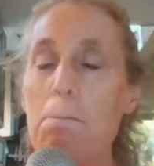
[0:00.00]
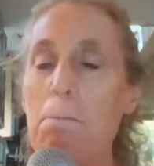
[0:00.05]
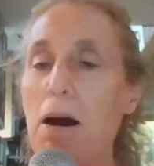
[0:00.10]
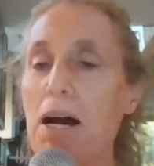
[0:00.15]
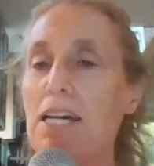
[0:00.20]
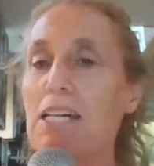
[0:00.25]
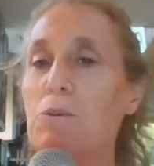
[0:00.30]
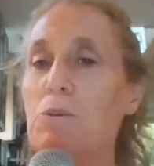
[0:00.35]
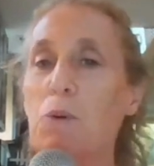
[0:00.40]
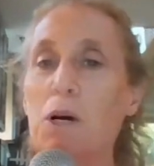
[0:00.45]

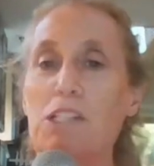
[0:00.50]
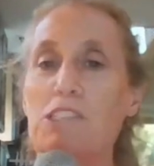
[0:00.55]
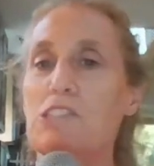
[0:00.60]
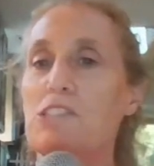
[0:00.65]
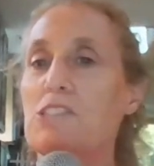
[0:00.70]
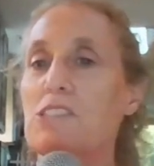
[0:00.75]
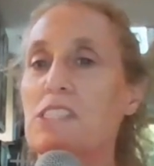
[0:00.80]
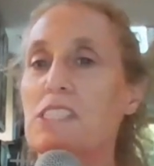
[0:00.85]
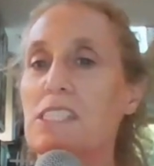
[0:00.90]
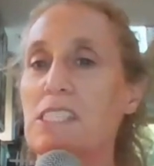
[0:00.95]
but in
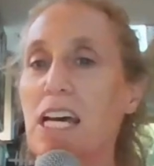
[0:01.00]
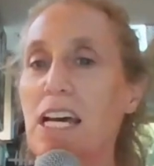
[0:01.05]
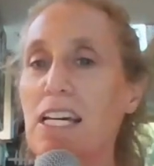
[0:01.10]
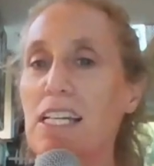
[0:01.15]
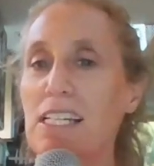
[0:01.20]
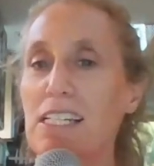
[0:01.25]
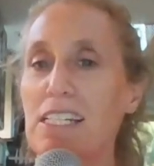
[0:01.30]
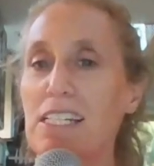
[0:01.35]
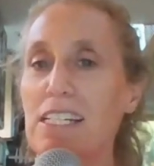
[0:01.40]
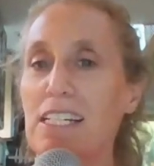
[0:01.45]
Western
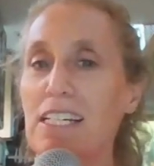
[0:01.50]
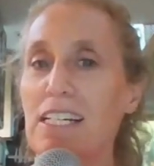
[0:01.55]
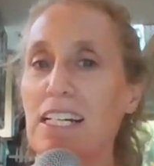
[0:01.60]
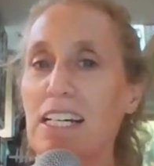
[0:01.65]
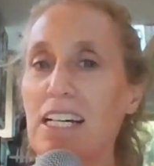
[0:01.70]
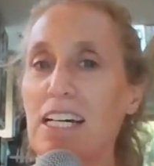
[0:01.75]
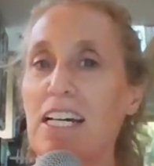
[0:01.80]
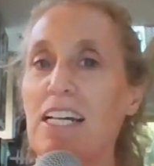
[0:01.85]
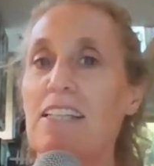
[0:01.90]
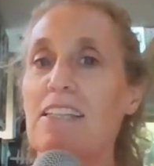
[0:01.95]
society,
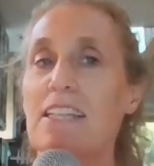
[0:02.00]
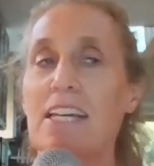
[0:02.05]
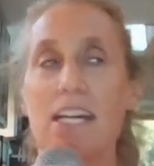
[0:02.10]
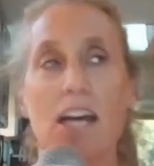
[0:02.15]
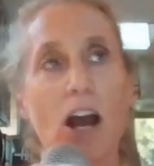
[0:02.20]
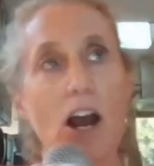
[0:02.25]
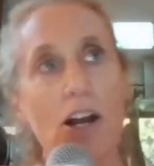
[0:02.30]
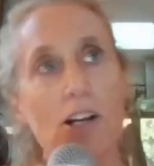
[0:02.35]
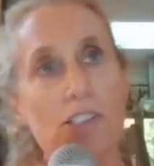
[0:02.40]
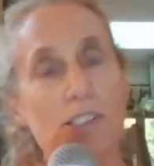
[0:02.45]
they
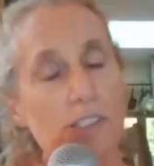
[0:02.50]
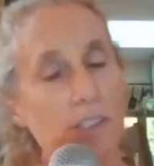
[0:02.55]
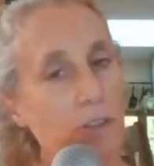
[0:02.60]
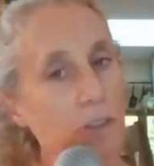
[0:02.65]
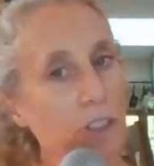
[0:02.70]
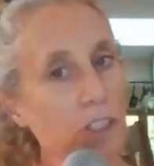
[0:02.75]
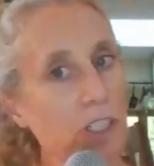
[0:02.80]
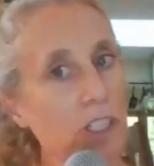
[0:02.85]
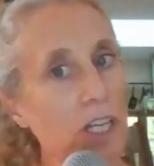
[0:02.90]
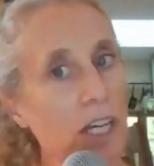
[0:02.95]
are
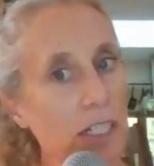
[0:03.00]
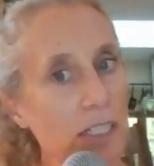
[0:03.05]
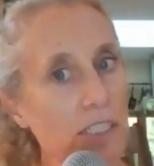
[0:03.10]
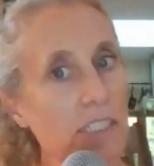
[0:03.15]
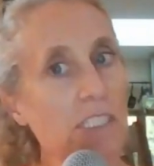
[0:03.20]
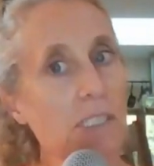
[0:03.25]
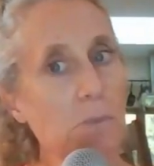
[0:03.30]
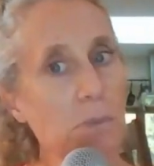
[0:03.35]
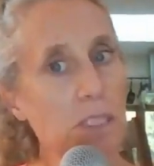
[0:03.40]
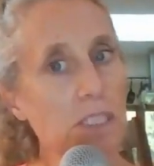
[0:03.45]

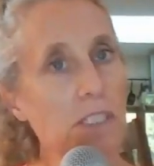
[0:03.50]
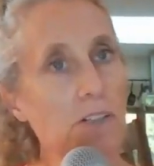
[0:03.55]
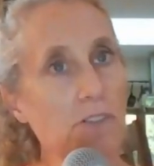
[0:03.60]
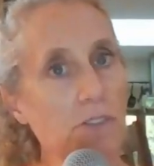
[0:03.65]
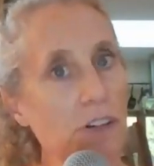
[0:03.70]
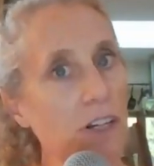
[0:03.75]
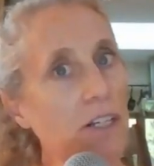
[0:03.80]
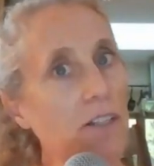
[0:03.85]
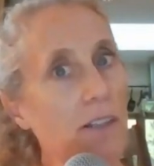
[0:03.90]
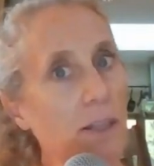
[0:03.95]
socialized to be
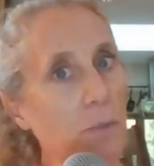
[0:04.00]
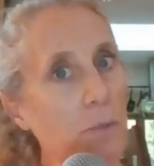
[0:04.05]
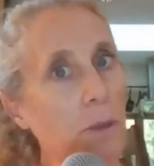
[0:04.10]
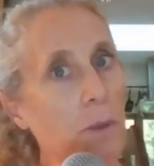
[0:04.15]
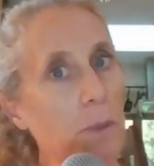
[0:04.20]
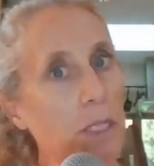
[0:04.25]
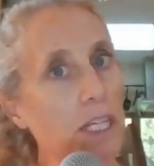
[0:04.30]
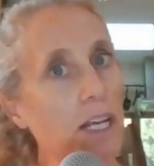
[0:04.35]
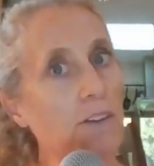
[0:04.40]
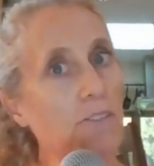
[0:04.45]
different than
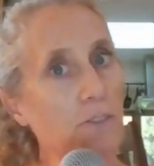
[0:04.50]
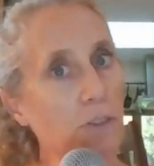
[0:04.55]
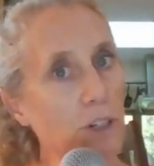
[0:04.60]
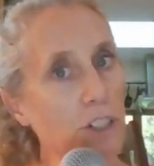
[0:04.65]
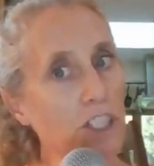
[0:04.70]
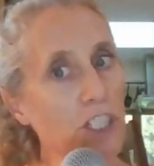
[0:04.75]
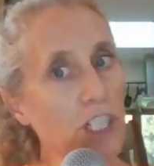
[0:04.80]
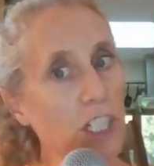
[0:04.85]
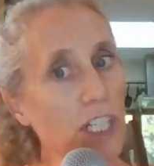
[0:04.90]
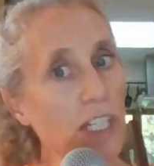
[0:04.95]
women,
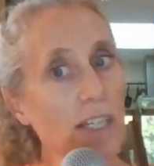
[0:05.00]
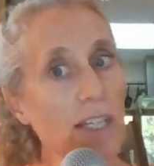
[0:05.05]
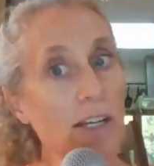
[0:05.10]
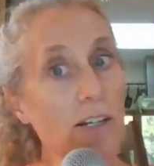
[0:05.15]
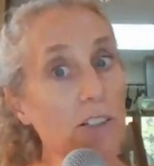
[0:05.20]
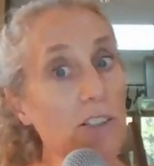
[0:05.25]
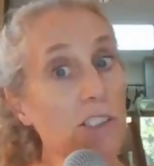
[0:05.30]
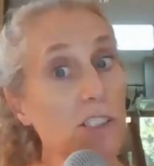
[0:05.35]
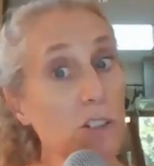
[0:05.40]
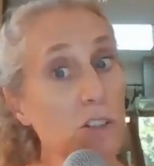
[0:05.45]
unfortunately. They
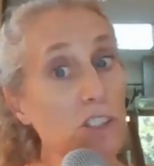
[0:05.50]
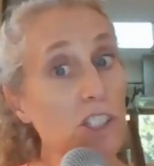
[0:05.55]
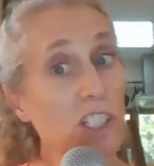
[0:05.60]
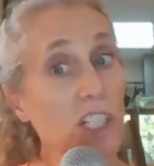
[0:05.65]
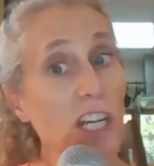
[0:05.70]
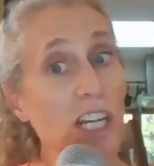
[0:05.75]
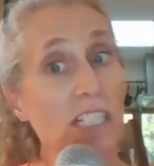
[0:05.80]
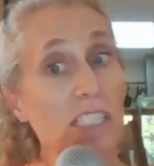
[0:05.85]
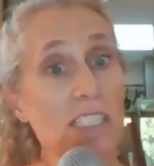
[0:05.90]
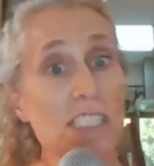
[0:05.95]
are
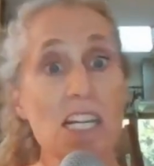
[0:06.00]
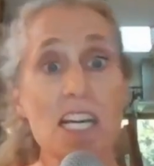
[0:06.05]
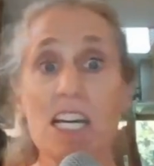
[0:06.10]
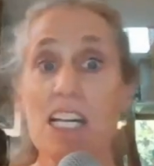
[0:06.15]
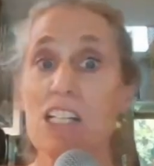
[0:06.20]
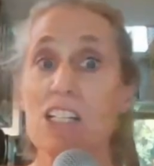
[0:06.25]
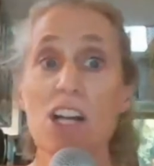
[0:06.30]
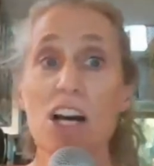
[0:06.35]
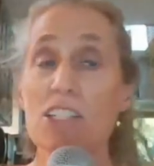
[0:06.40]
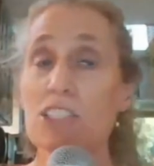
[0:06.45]
socialized
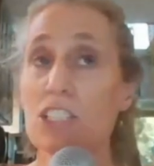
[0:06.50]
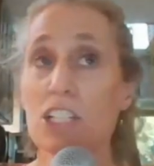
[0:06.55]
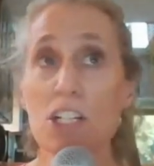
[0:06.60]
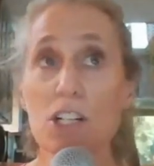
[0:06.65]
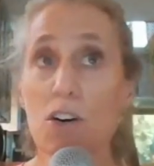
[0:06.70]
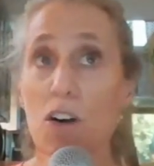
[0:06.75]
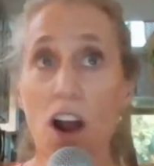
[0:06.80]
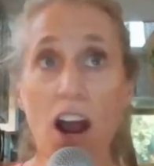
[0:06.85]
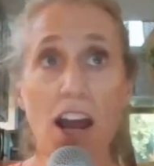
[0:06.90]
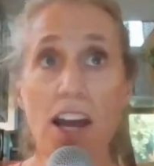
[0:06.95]
not to
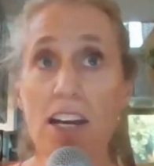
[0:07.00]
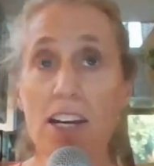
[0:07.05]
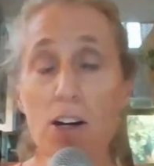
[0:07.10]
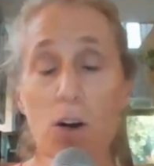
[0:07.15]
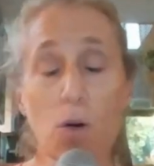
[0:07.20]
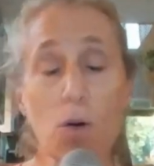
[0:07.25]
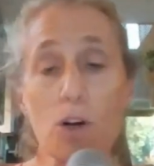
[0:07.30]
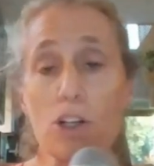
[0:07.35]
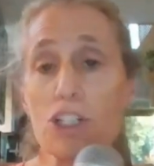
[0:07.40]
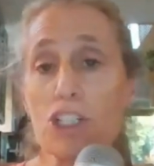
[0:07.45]
cry
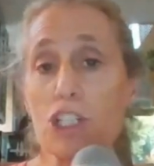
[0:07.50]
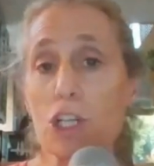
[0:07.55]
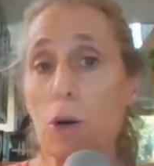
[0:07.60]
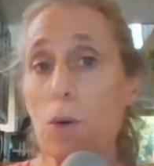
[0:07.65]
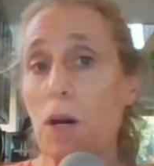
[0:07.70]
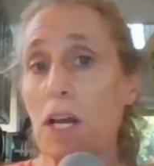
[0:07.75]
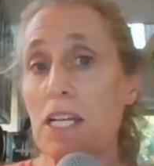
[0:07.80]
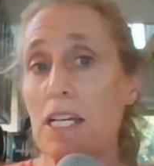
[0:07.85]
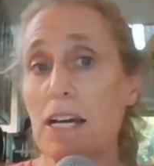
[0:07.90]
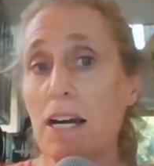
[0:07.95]
or show
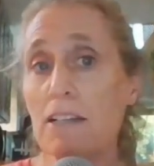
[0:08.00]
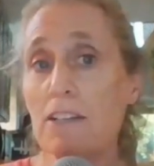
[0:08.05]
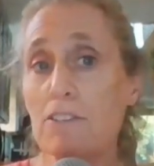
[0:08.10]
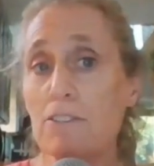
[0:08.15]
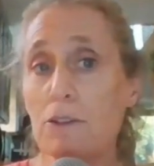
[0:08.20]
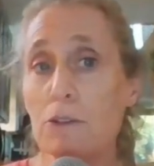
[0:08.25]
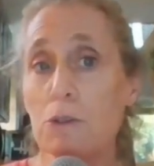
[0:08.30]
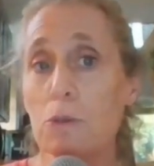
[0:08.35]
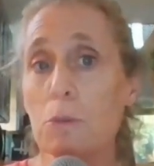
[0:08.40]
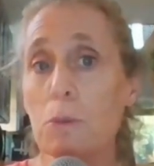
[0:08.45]
any kind of
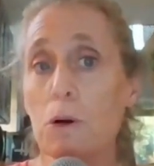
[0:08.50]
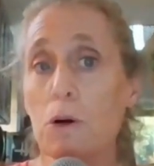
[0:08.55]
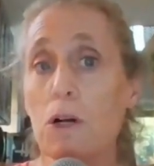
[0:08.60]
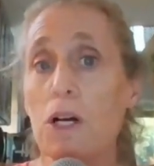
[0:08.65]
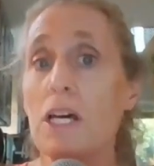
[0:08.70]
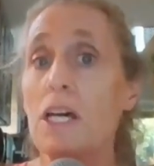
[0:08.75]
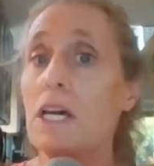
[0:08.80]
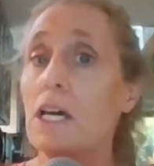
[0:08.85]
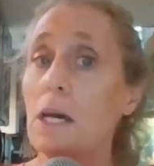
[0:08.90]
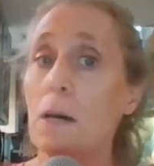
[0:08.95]

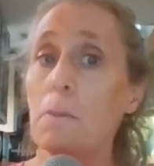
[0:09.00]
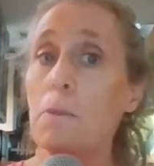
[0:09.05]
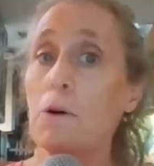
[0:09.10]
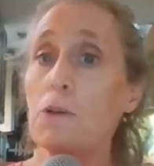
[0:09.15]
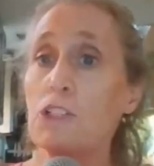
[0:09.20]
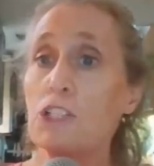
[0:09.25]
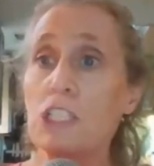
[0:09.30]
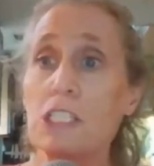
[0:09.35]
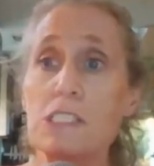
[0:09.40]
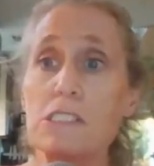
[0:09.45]
vulnerable
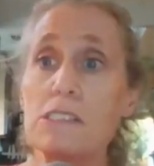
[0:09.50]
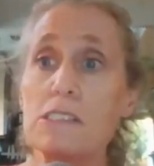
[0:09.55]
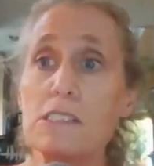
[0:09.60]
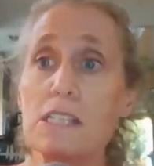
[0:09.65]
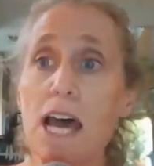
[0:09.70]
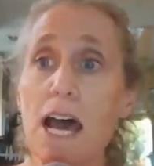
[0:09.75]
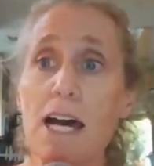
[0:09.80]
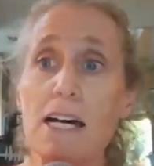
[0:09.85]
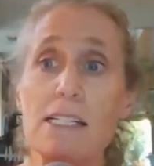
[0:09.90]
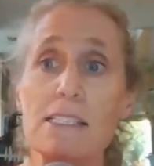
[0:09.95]
emotions
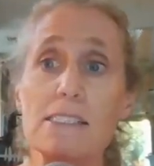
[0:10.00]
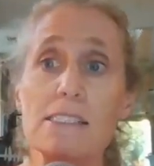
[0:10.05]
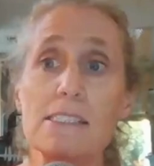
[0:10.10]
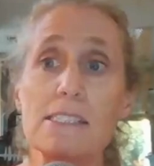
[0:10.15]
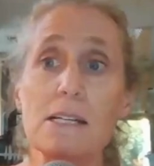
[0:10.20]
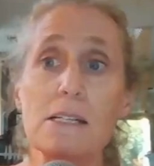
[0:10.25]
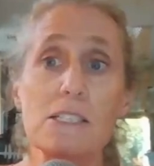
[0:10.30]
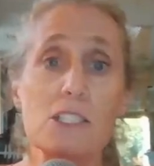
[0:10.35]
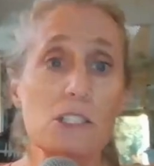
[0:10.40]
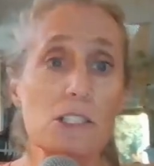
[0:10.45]
as
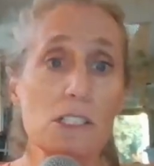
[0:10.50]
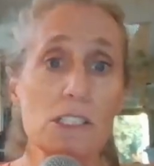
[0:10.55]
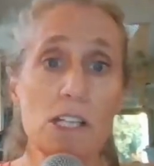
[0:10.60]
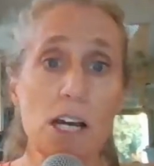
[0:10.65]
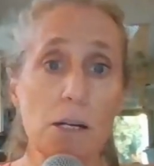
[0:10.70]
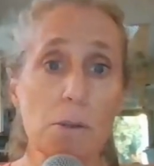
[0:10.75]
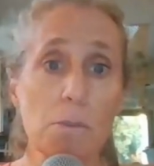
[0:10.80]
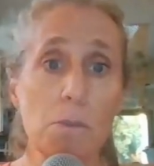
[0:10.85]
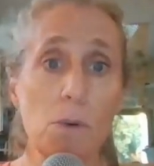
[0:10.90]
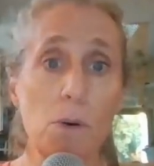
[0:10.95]

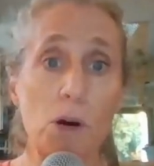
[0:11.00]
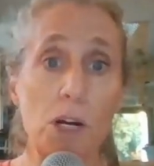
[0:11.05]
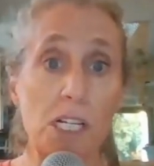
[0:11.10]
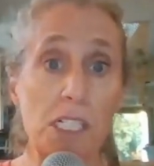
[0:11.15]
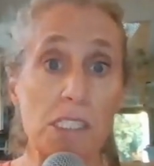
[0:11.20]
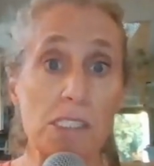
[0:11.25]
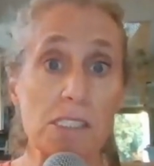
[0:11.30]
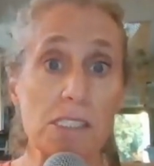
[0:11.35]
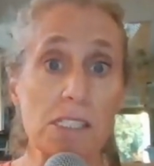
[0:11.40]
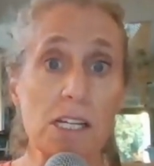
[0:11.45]
young
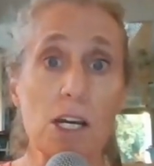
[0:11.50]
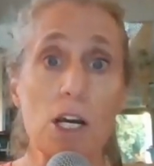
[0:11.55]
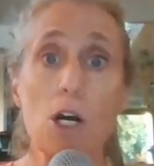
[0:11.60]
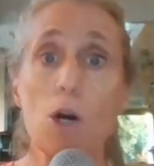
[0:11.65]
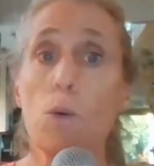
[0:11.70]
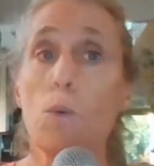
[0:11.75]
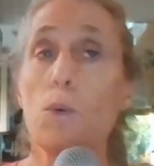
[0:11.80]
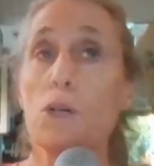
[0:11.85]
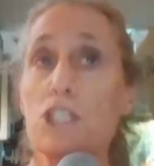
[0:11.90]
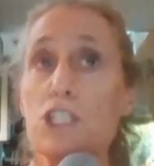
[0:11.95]
boys,
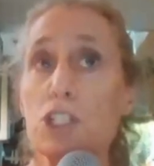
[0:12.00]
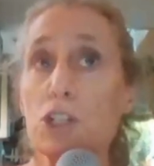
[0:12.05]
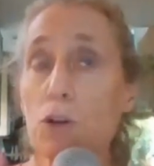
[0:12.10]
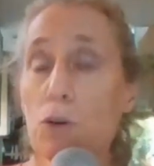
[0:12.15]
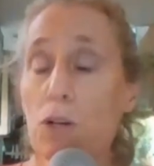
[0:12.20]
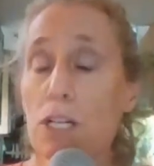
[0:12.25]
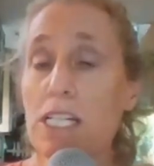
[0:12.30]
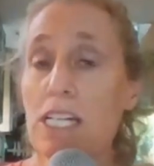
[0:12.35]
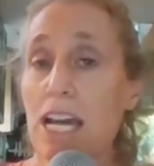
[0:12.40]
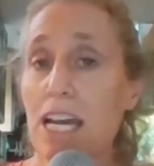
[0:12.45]
which
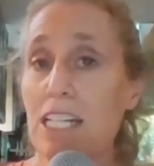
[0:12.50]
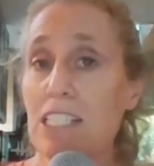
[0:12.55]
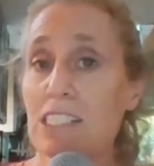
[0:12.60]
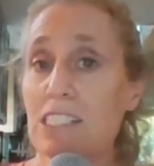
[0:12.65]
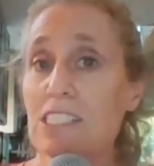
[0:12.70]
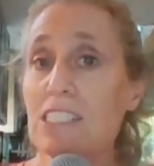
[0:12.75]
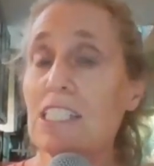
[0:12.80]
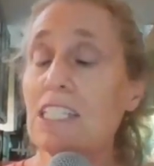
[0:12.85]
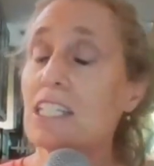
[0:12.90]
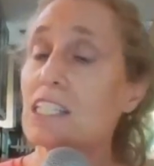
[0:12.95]

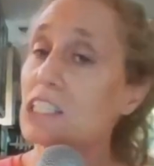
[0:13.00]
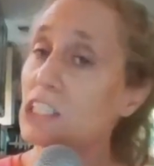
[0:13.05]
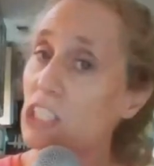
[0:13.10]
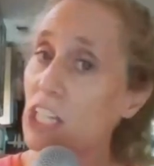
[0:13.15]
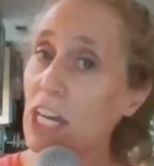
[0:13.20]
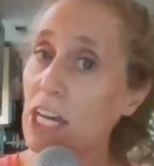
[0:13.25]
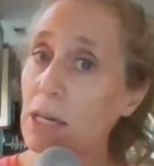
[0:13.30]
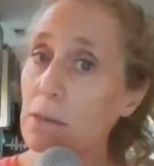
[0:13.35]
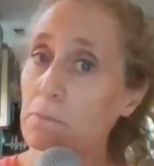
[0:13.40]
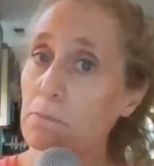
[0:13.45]
creates
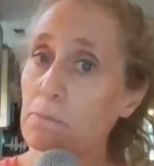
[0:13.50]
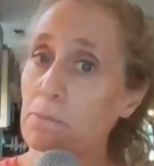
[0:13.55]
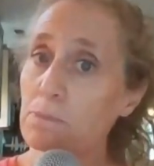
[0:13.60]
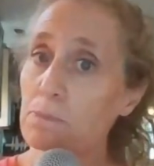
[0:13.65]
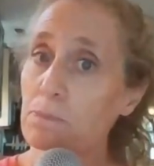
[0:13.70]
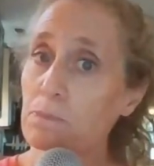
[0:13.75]
shame.